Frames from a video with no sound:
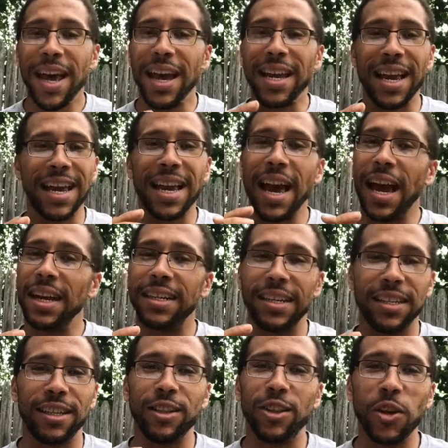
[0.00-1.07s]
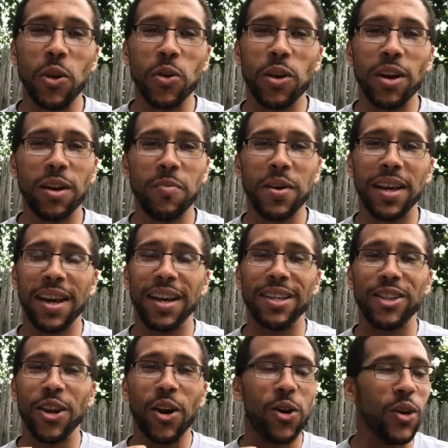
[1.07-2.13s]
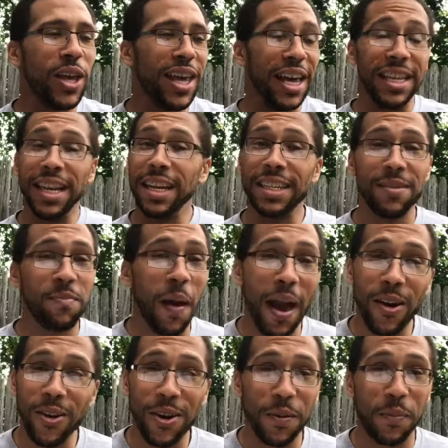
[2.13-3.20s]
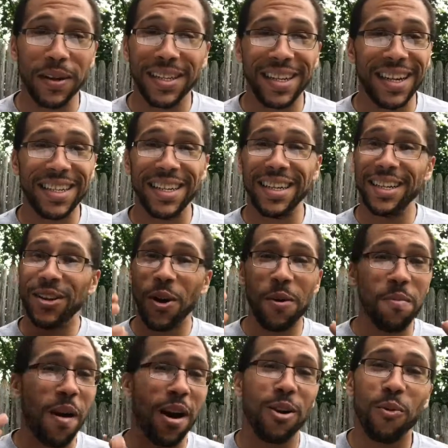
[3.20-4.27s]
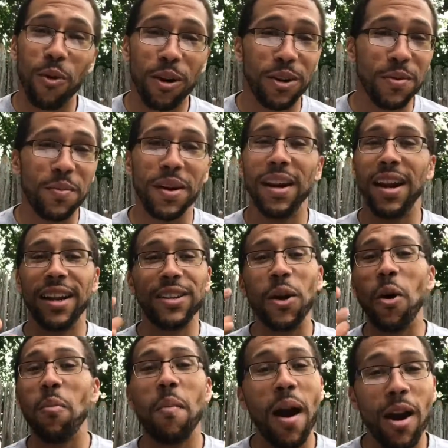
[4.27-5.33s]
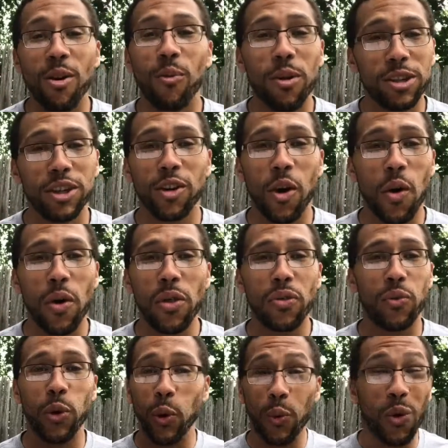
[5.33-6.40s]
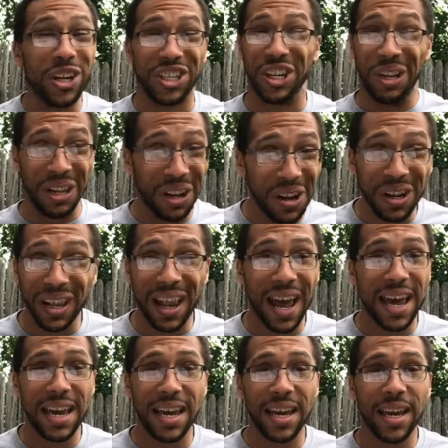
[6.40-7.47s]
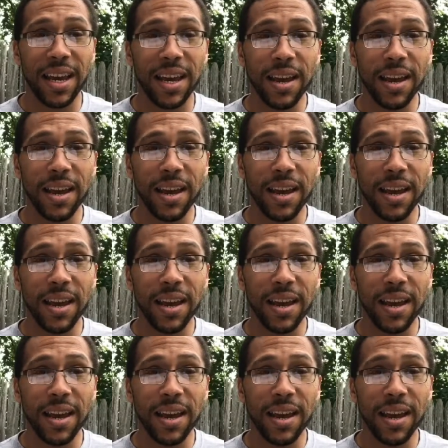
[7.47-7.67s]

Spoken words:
And guys, this is so good because, yo, it doesn't matter your position. It don't matter where you've been, and it don't matter what you're going through, what you look like.